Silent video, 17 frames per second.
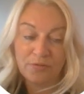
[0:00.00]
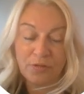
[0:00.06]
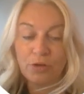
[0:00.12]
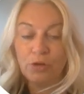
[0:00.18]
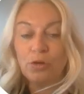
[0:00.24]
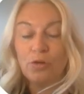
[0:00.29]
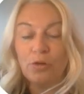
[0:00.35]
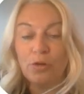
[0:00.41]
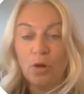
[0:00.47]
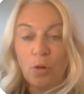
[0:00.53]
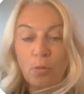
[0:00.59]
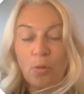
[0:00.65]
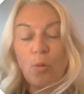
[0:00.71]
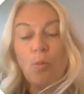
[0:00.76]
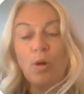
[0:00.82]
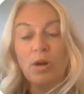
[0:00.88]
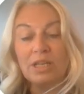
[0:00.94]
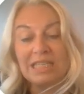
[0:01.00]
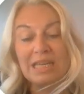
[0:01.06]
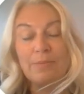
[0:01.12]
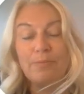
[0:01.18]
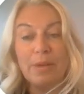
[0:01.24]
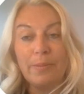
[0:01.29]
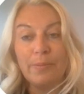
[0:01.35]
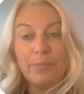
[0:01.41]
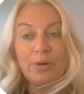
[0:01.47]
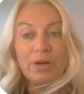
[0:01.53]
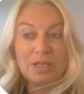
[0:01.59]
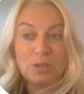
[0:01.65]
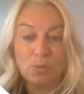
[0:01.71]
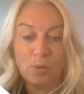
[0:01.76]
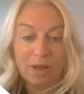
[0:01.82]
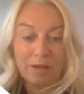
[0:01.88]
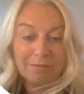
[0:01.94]
for you or 1 team member
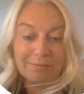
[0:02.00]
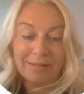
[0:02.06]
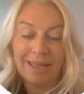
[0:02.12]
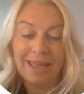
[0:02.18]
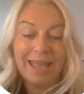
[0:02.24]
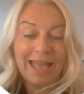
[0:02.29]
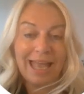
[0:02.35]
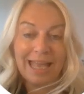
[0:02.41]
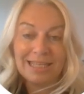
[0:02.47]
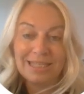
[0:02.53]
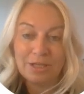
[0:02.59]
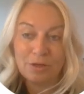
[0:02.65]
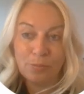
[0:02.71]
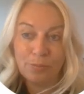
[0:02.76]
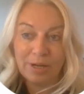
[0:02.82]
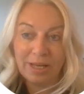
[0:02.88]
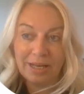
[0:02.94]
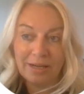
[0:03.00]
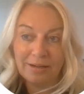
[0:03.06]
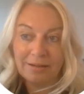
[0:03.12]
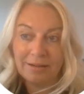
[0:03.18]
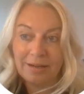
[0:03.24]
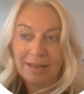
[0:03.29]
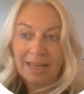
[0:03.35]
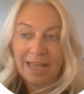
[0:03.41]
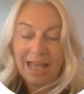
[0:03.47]
as well. It's a no-brainer.